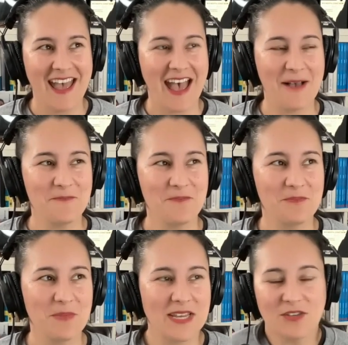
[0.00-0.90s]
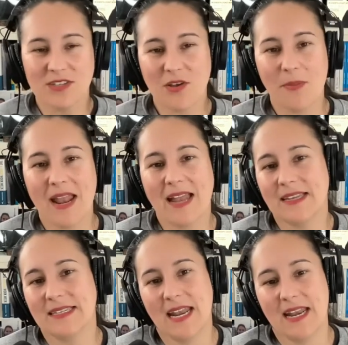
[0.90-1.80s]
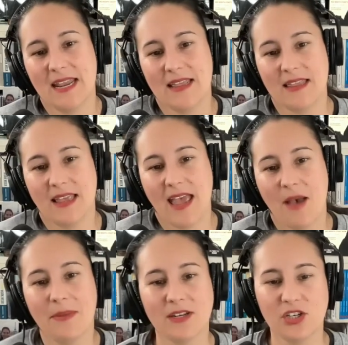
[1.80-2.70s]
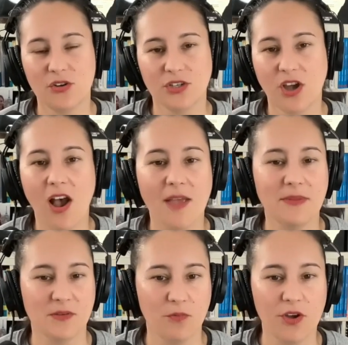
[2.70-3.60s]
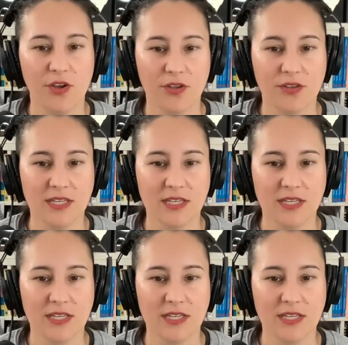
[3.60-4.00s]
But it's also about understanding how much your time is worth.